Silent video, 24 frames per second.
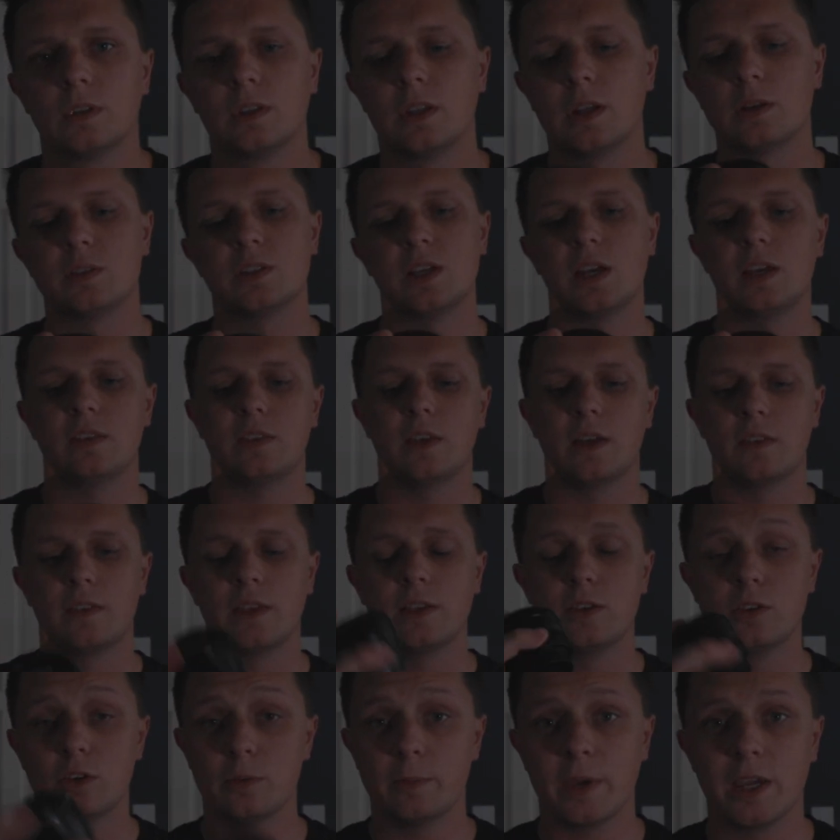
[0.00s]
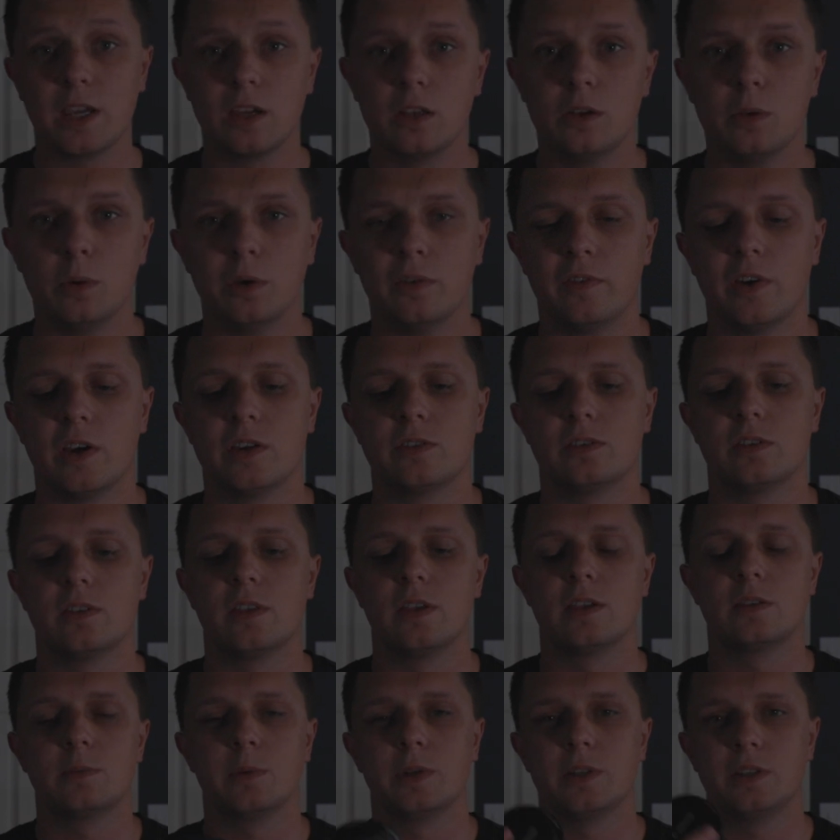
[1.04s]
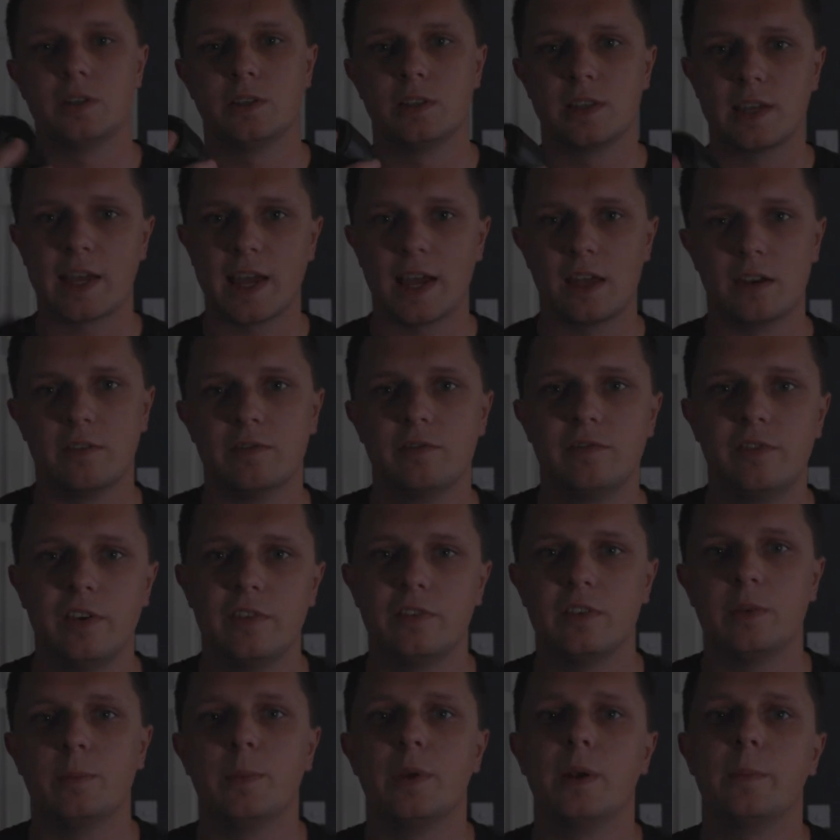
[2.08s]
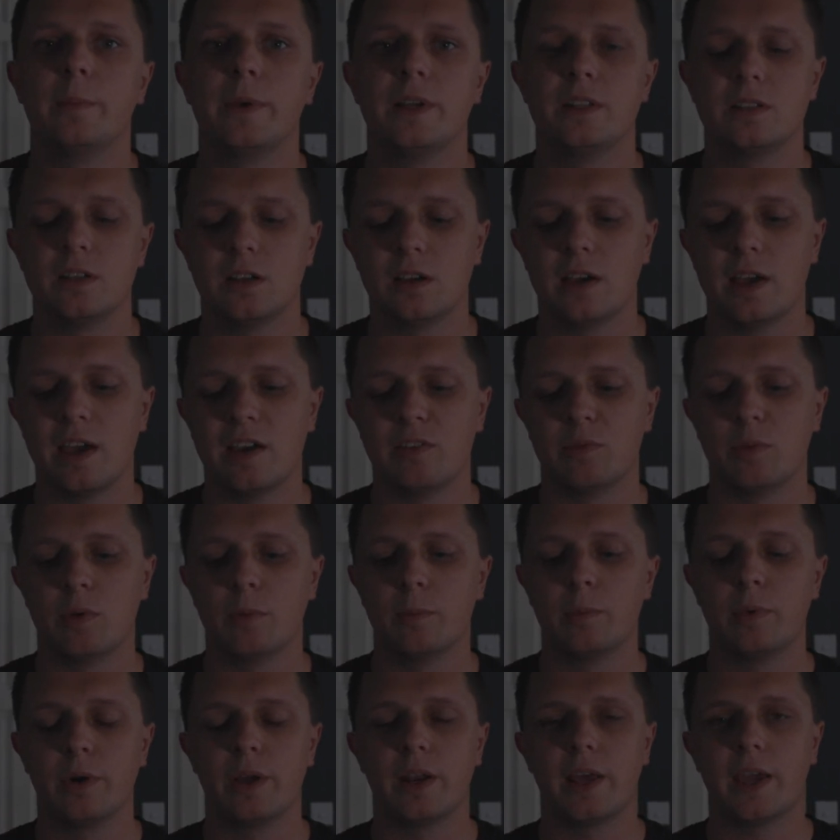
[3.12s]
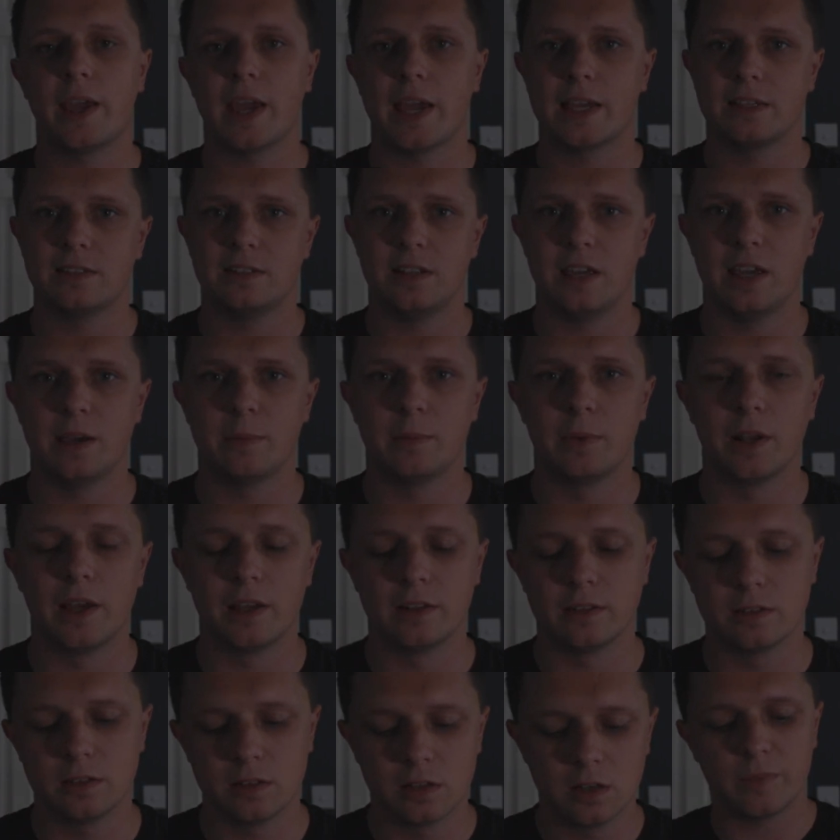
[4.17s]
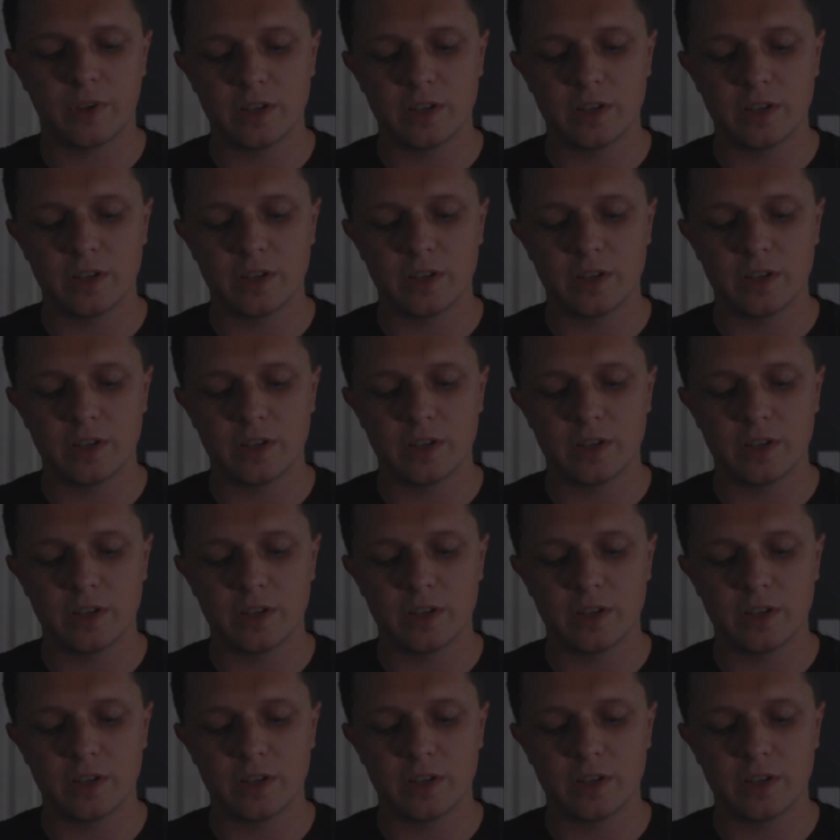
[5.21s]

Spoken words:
Now, saying that, they do make a newer version of this, which is the Canon 50mm f1.8 STM lens.